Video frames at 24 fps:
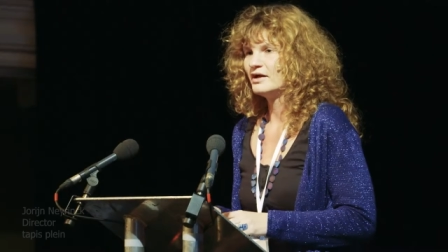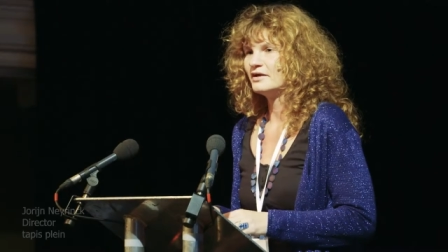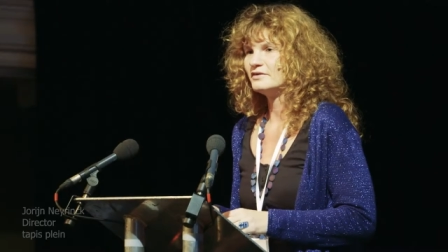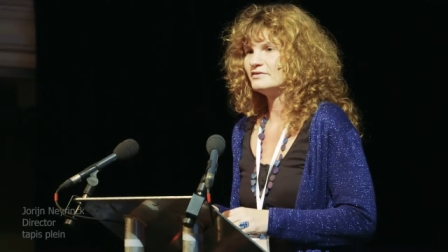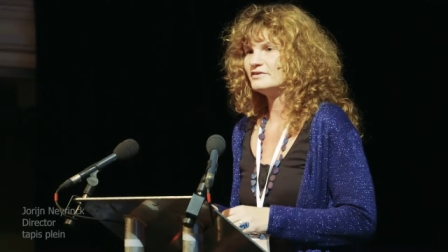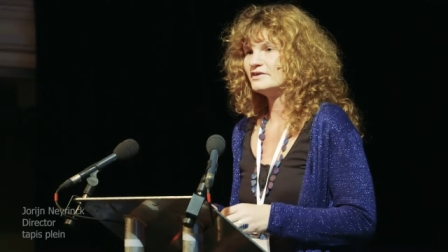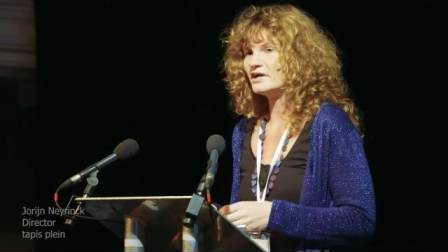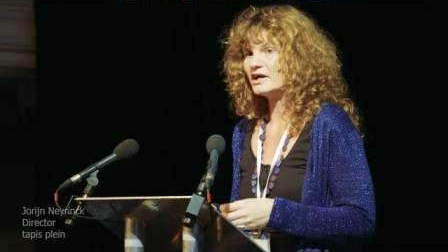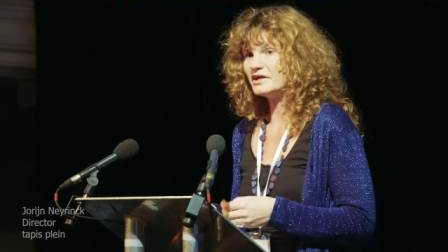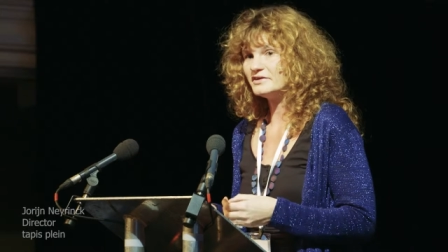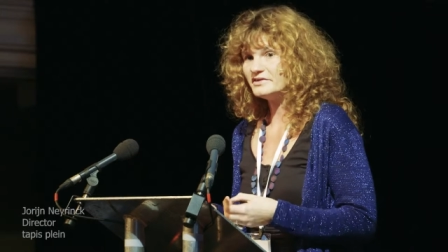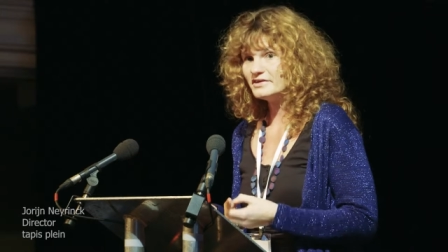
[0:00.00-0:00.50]

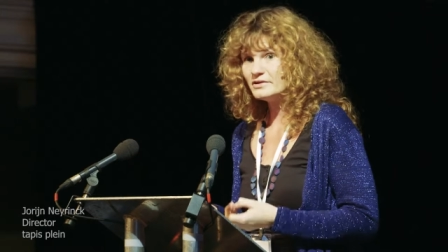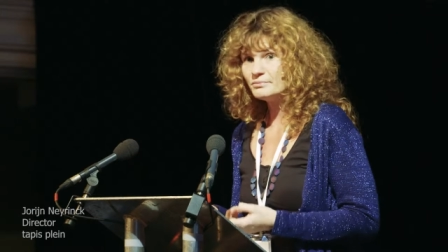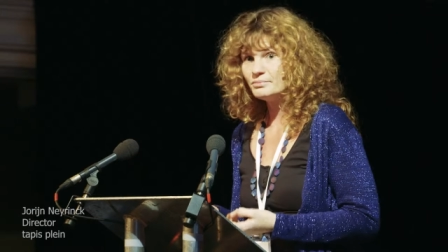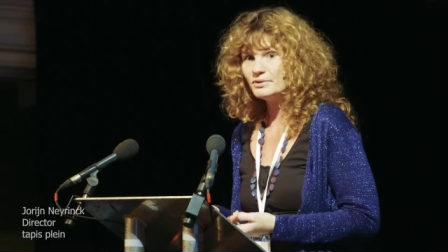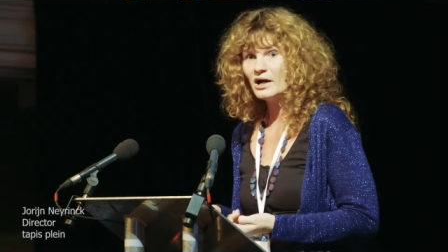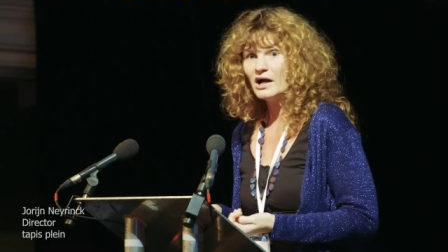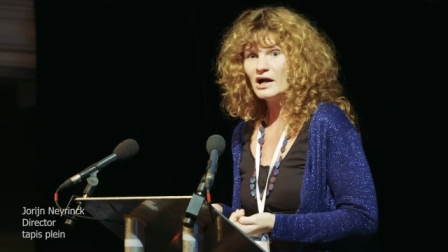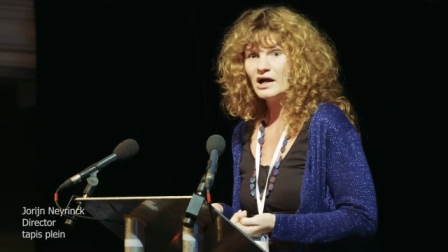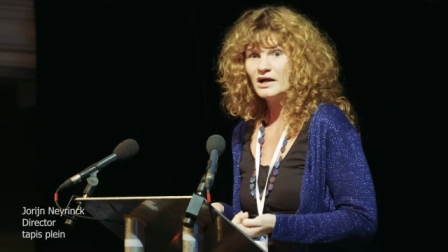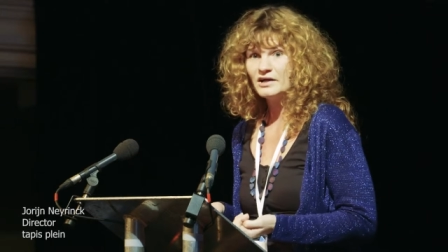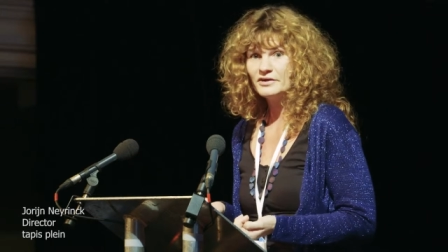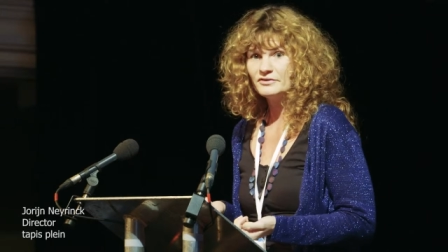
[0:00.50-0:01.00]
the idea
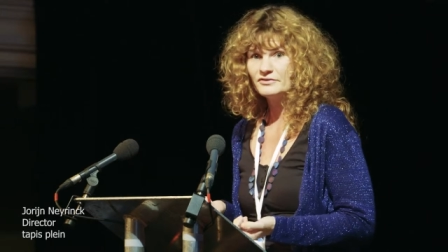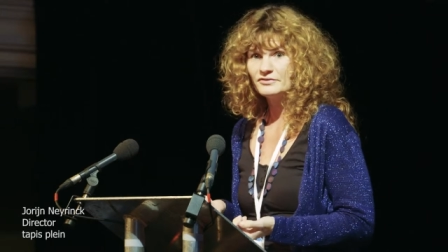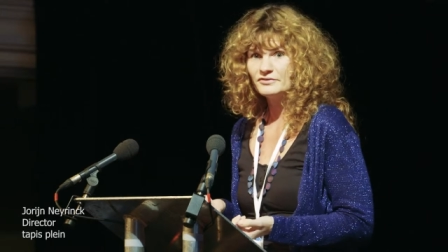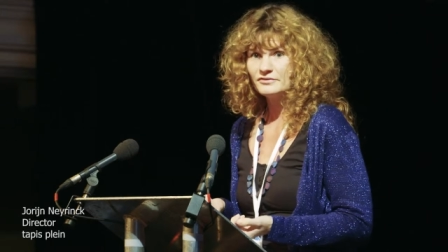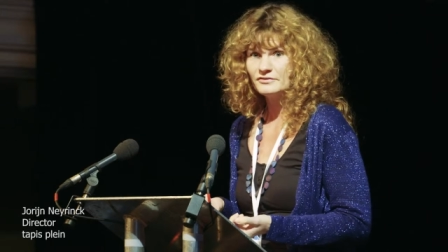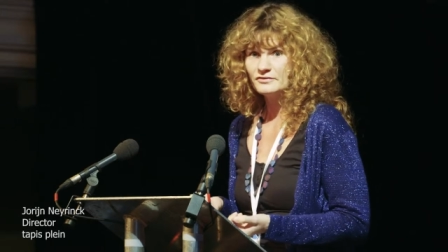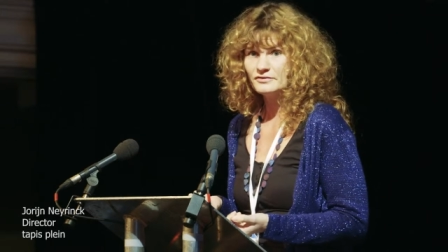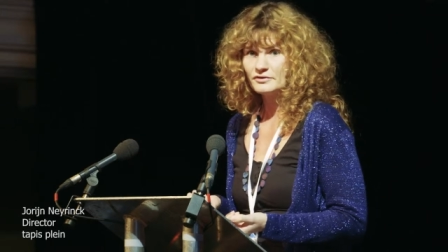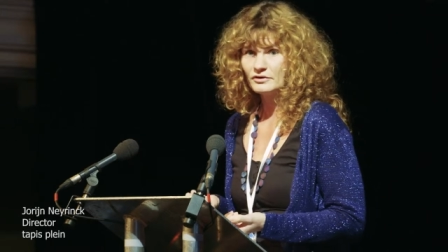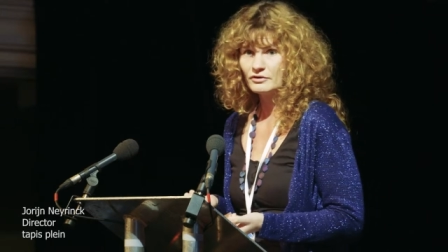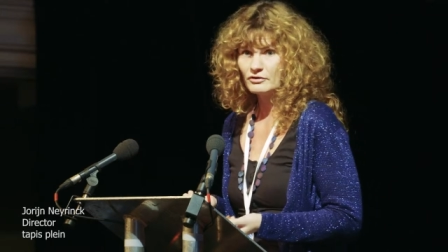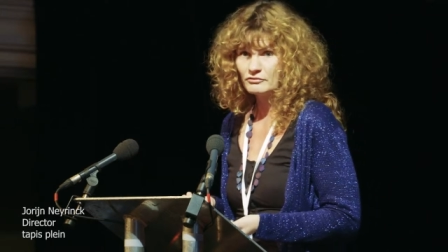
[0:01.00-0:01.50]
behind
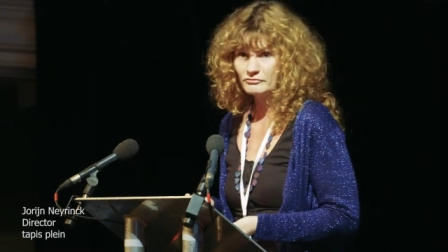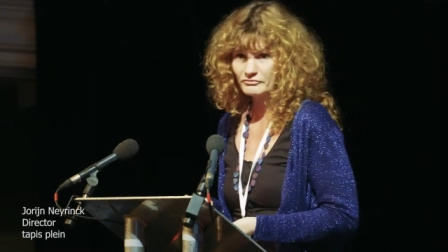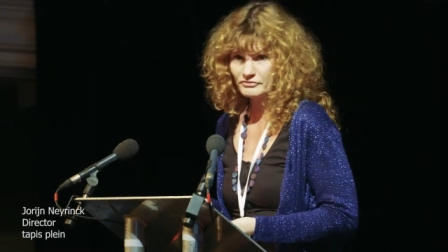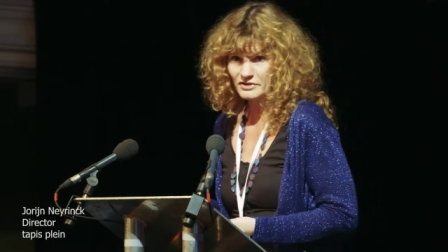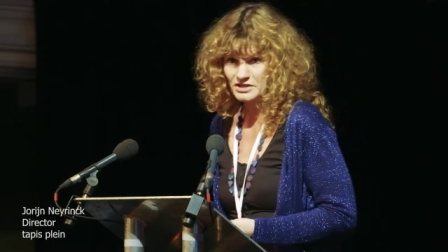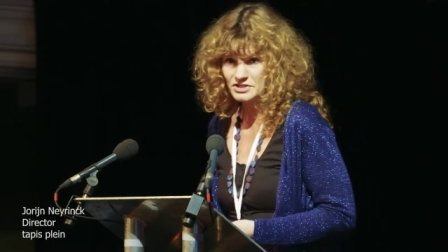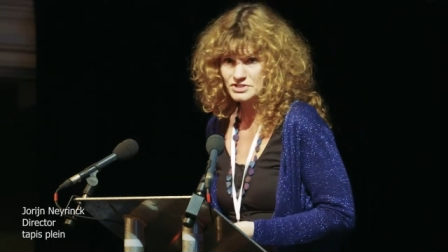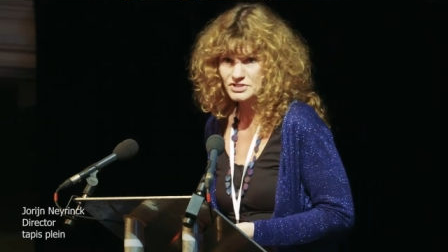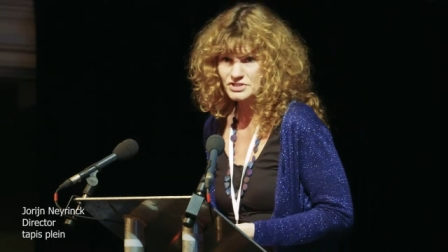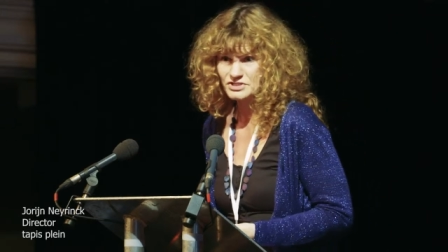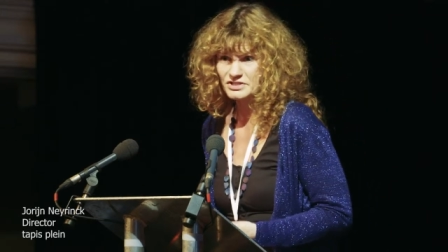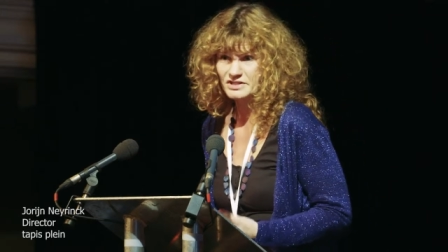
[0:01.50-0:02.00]
the
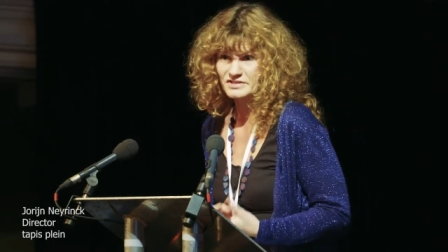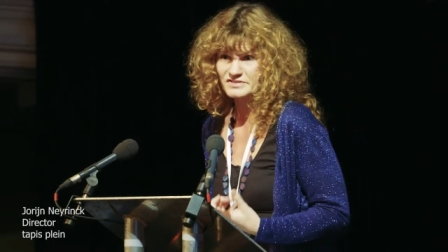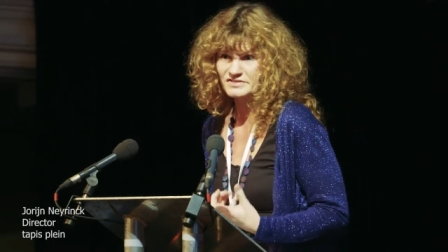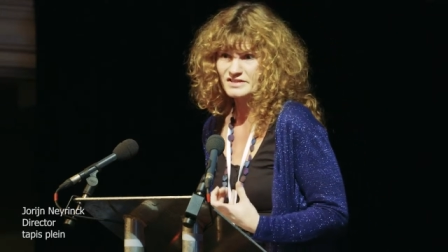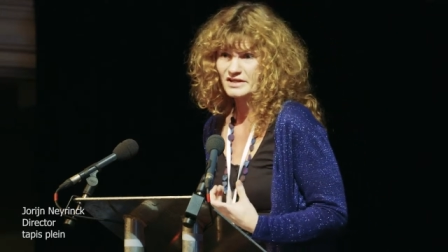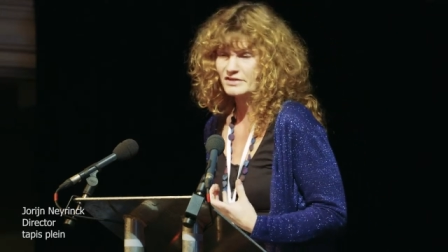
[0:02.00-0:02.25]
convention is